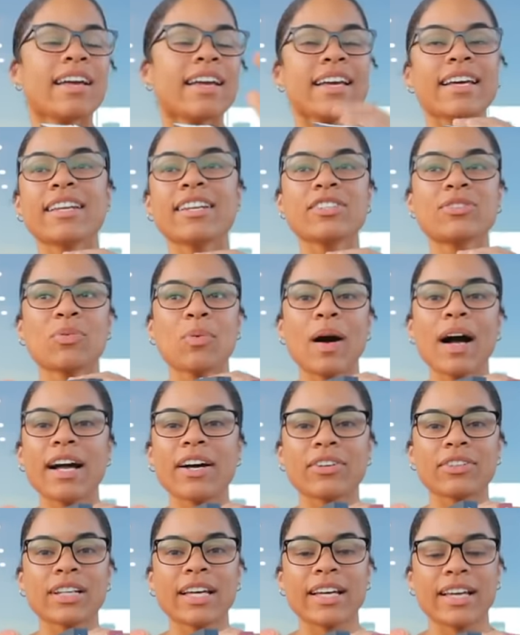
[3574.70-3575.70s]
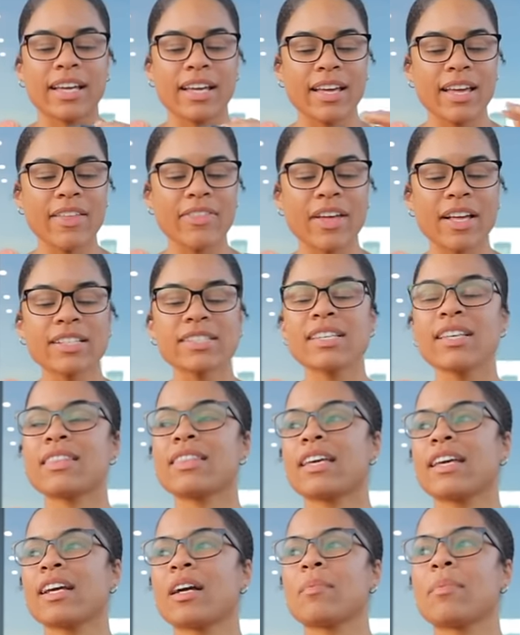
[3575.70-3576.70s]
it is wild like and that's the
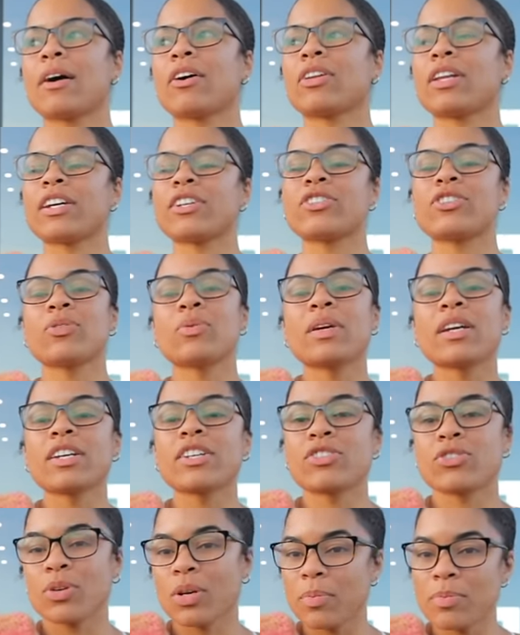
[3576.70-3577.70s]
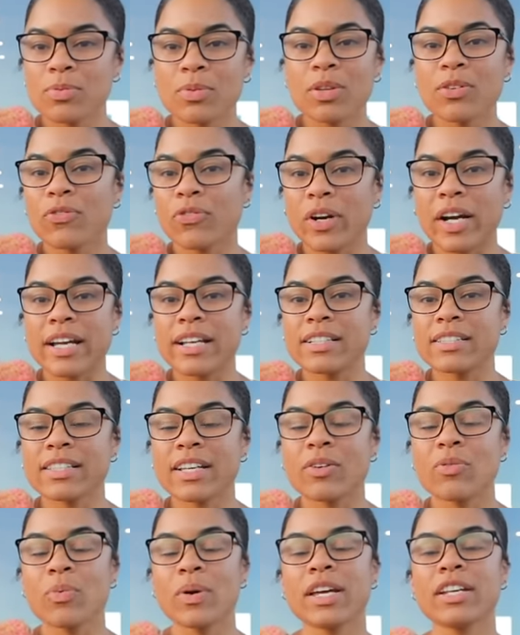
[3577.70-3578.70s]
thing about like doing trips with friends
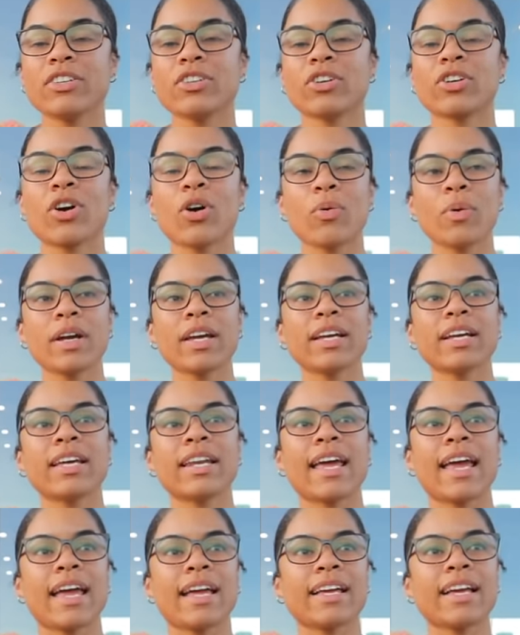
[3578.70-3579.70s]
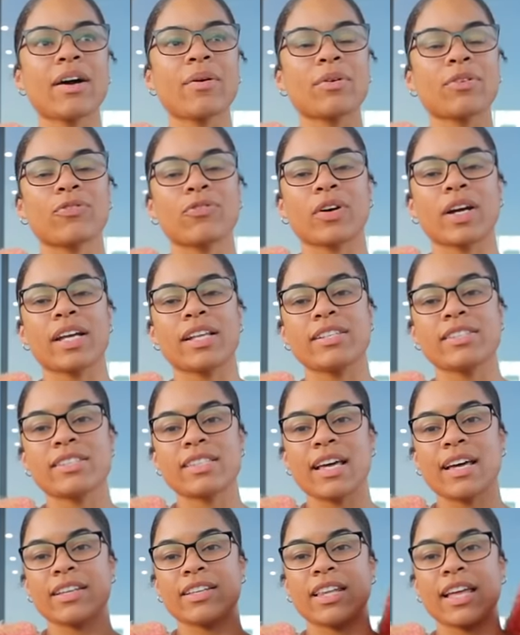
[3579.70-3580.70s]
like when you're going and hang out with friends
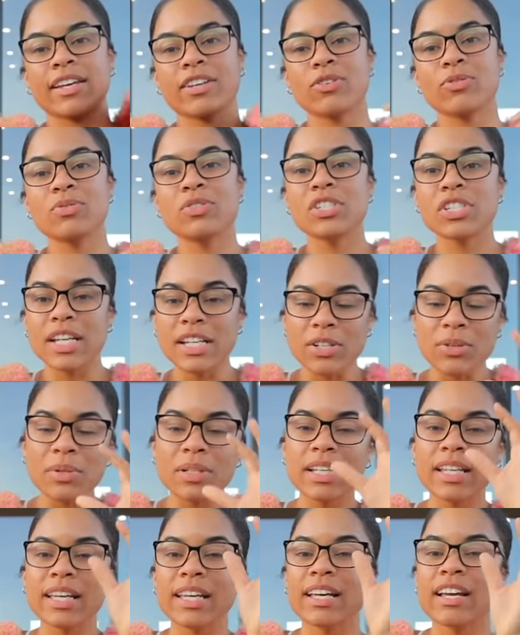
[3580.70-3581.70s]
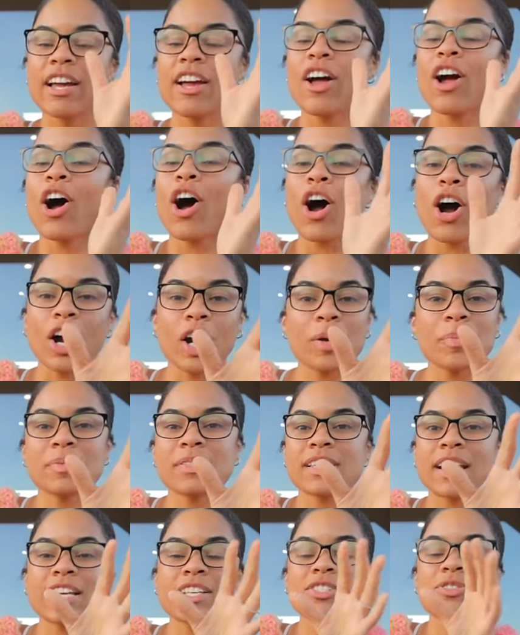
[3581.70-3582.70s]
that like you genuinely are
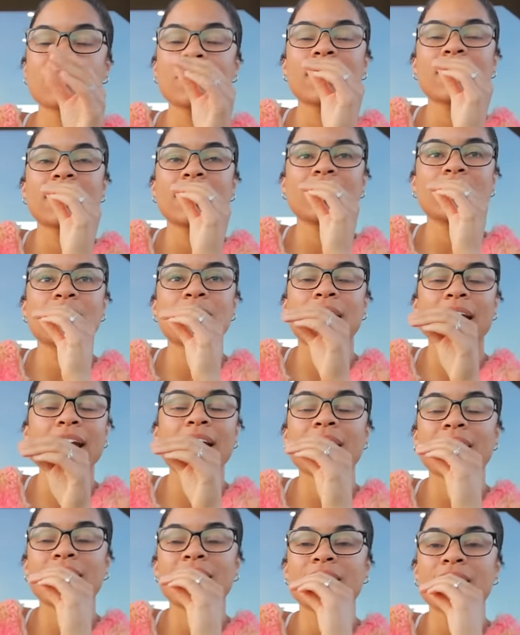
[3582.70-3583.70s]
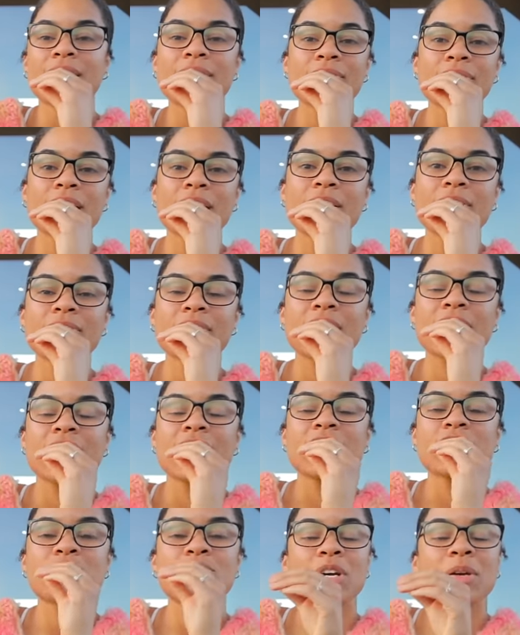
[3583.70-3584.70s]
obsessed with and you can't get enough of
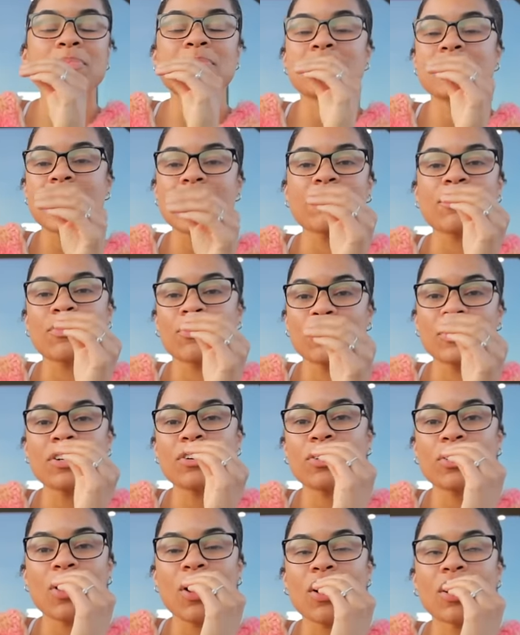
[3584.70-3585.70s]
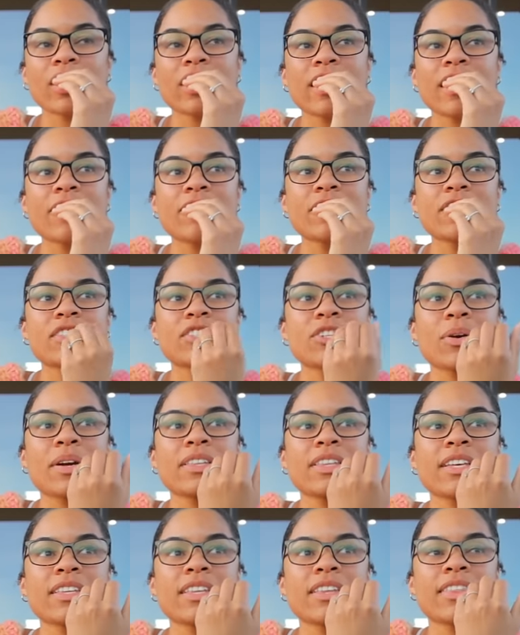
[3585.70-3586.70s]
trips never feel long enough and so i
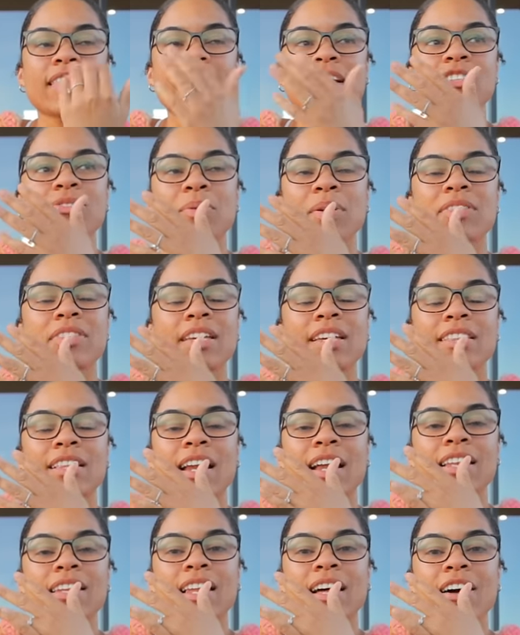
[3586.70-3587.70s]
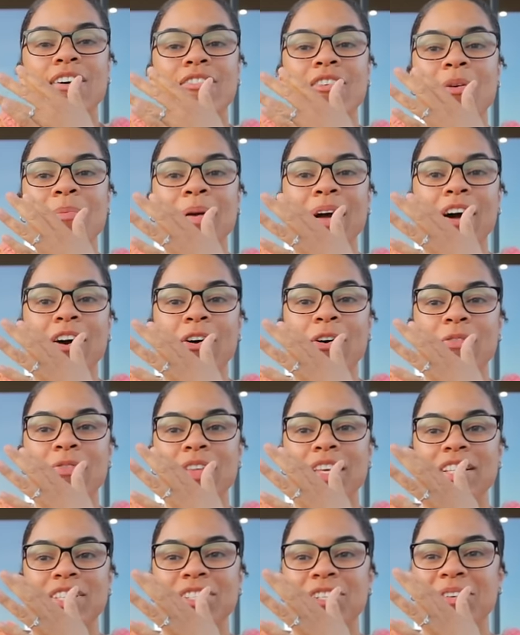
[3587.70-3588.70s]
think that that's one thing that i love about
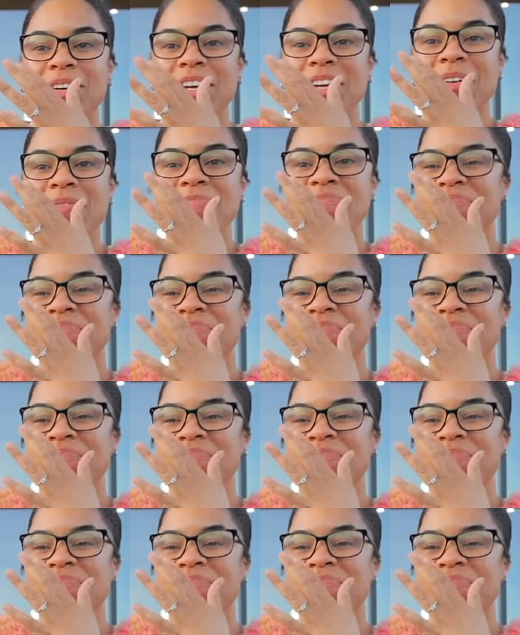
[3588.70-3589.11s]
this trip